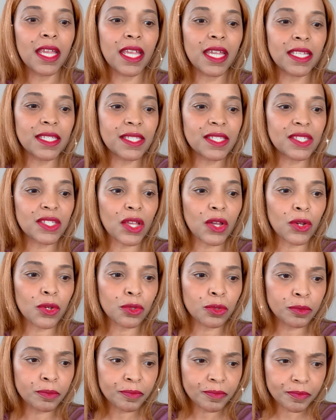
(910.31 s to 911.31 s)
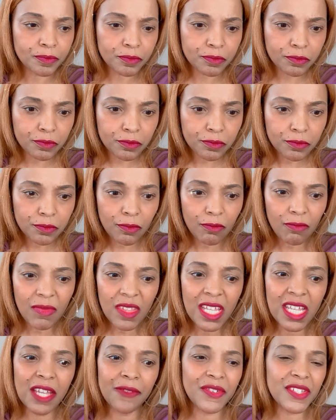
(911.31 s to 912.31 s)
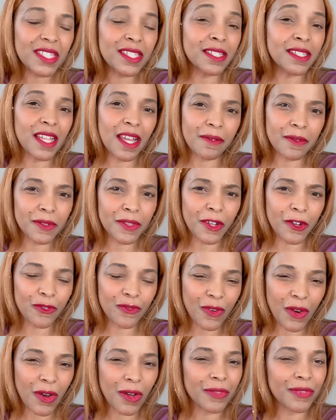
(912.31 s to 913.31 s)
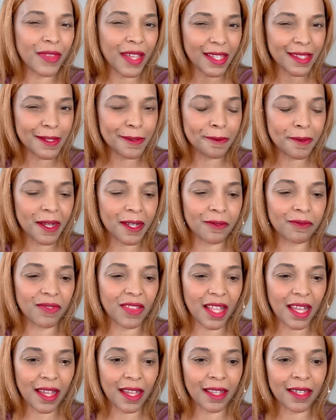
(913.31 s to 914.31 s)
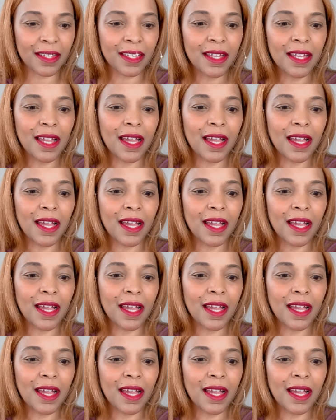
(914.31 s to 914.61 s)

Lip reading: And so if it's never their fault, that's a red flag.